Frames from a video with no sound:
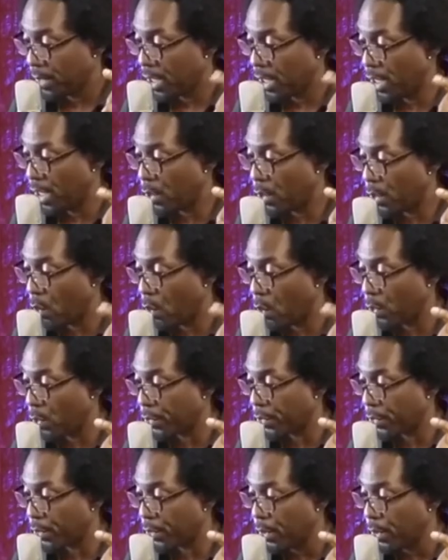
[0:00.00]
in
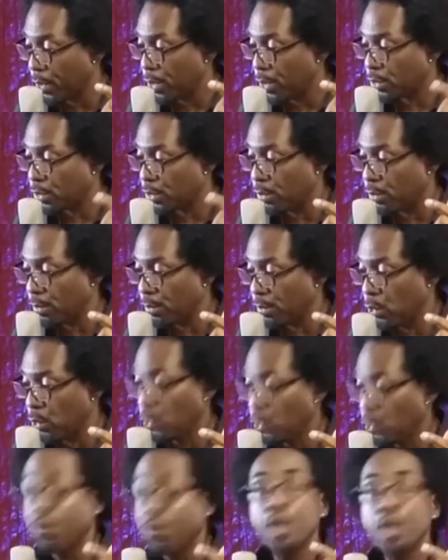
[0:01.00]
order to
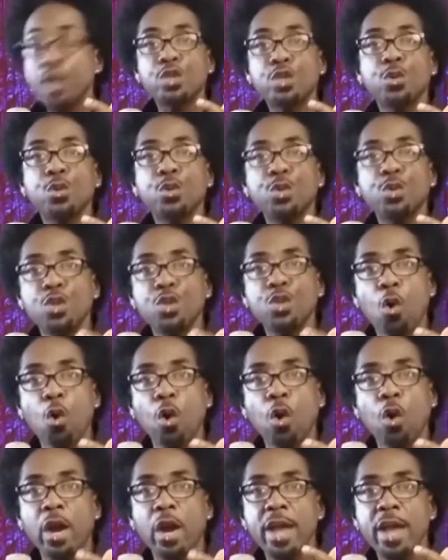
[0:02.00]
move to
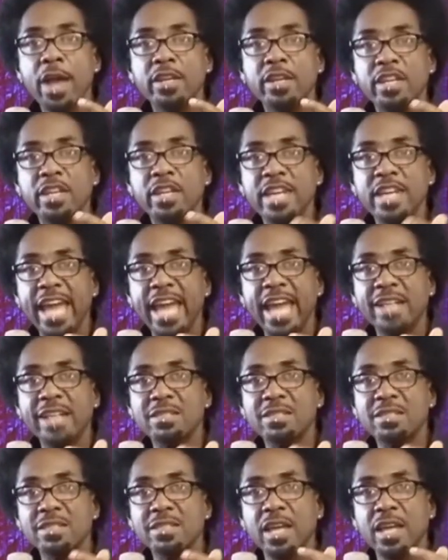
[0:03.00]
your
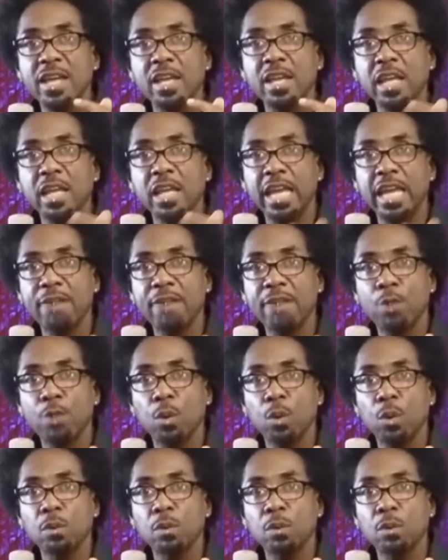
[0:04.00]
next level.